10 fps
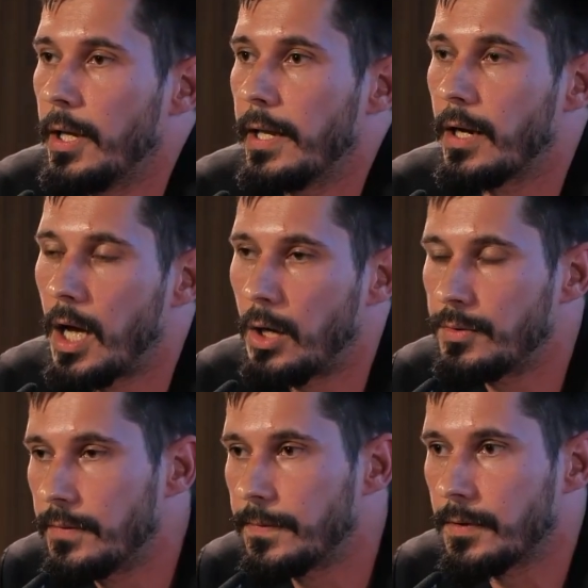and how
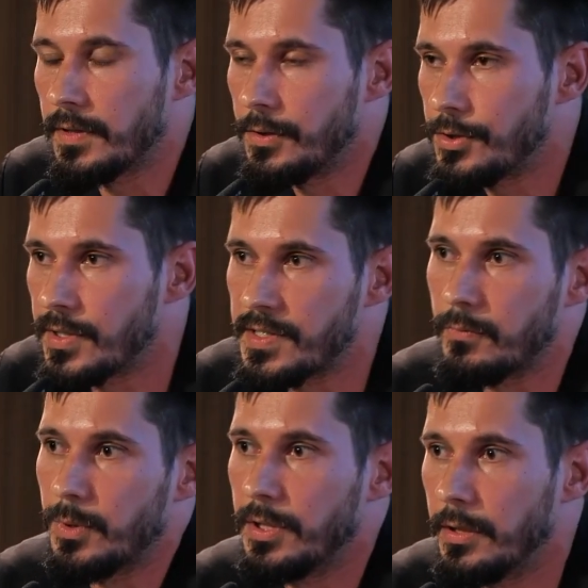different interests
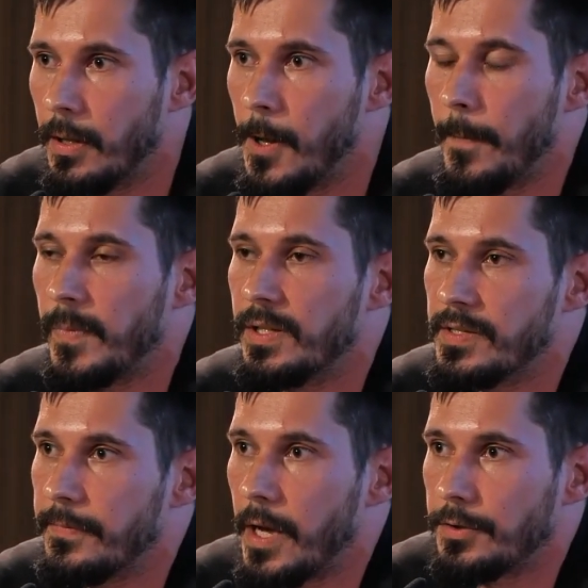within
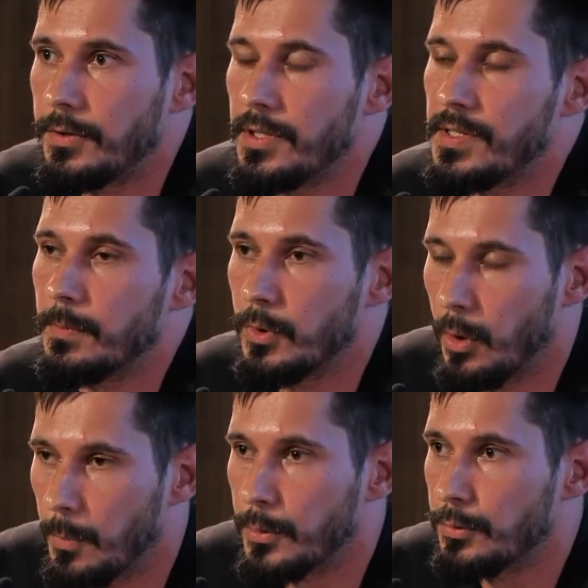these factories, you
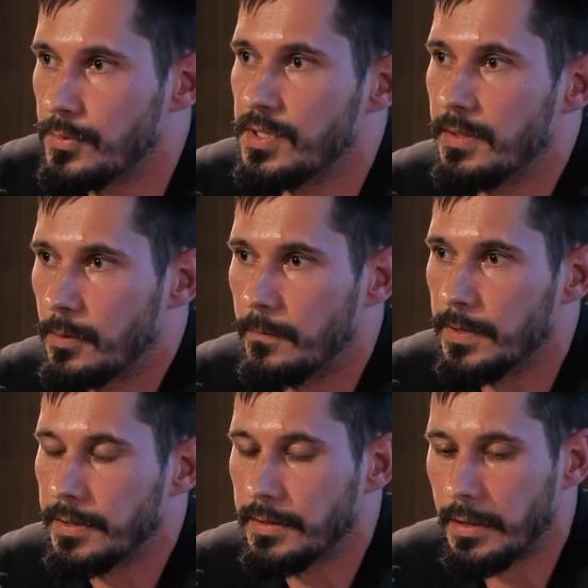know, produce the
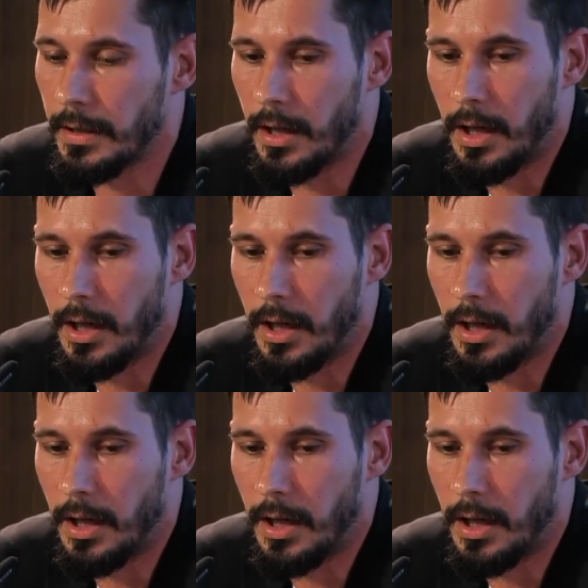conflicting